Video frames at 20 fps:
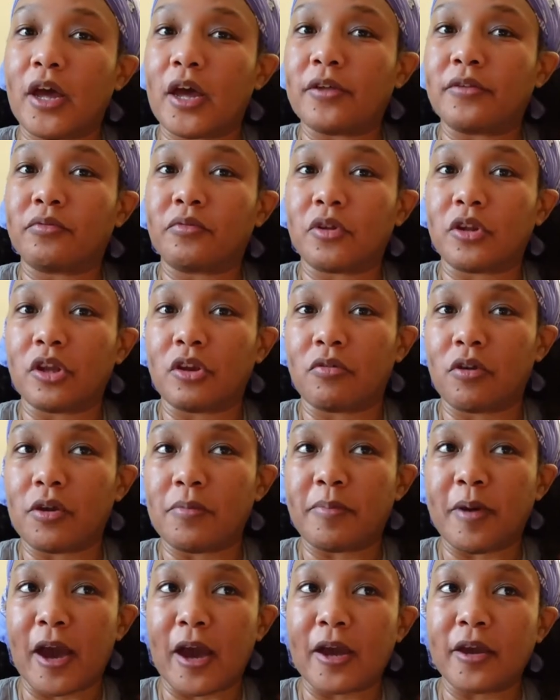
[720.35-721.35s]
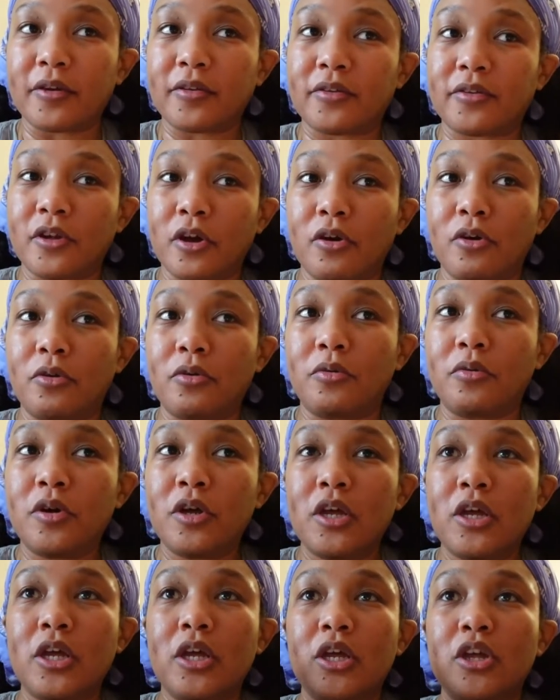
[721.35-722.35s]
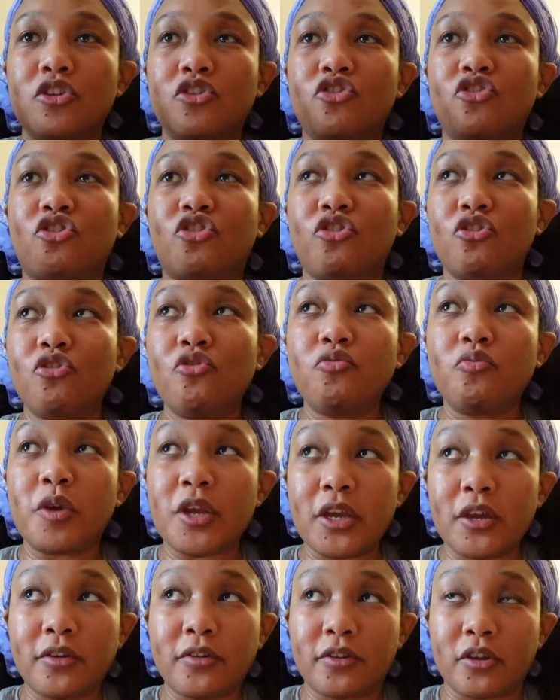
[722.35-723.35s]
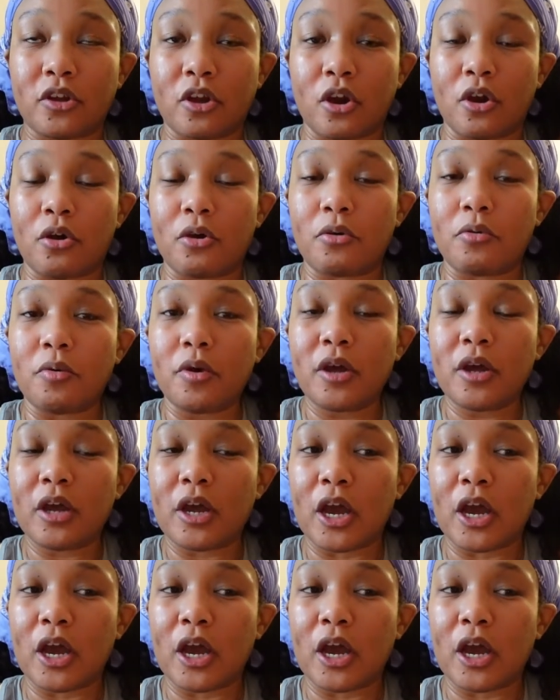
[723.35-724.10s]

has really great bags. So two weeks ago,